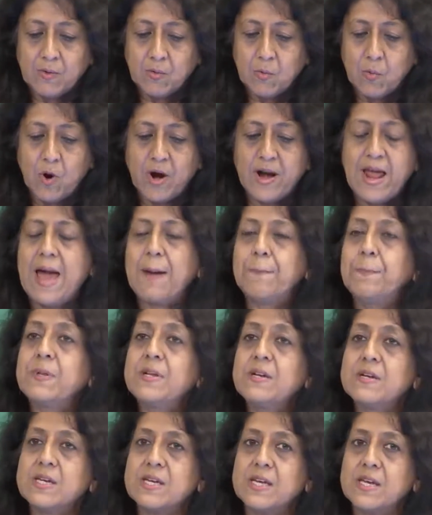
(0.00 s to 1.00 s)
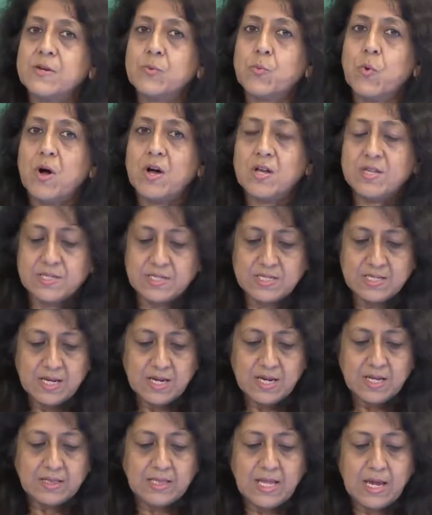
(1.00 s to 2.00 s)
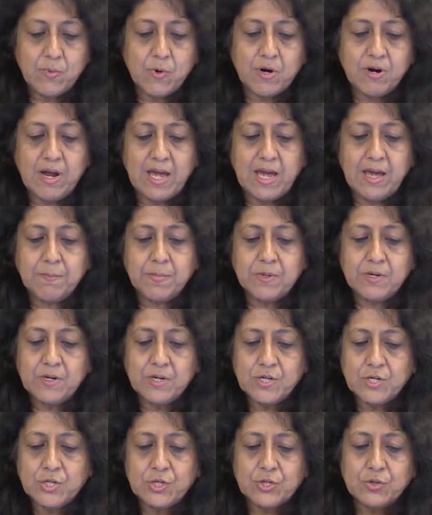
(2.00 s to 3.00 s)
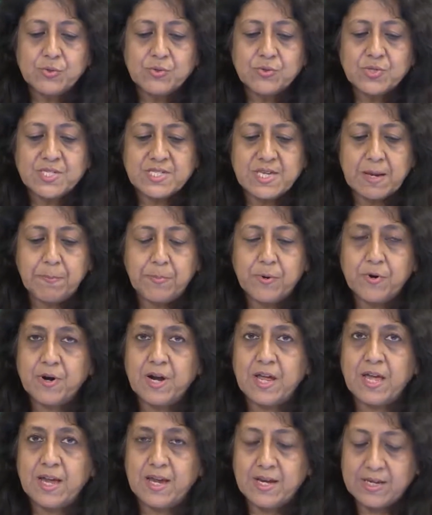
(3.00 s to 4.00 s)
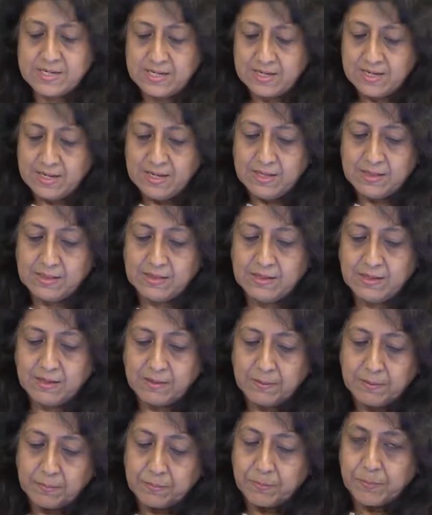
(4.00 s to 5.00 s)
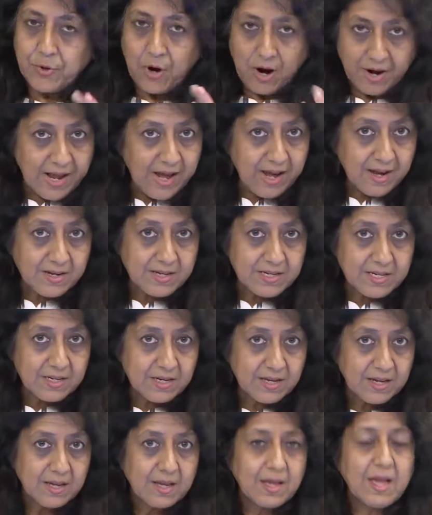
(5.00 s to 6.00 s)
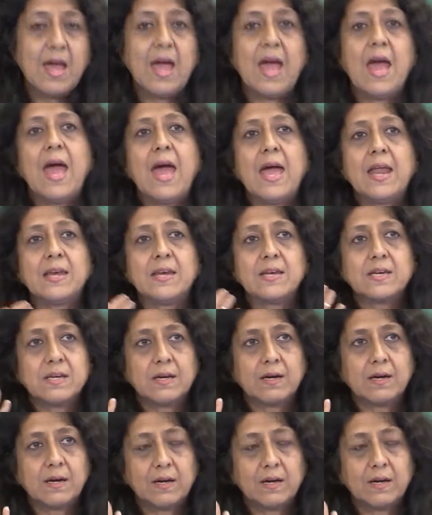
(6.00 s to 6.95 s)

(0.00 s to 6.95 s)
what Apple did was they were able to separate the product and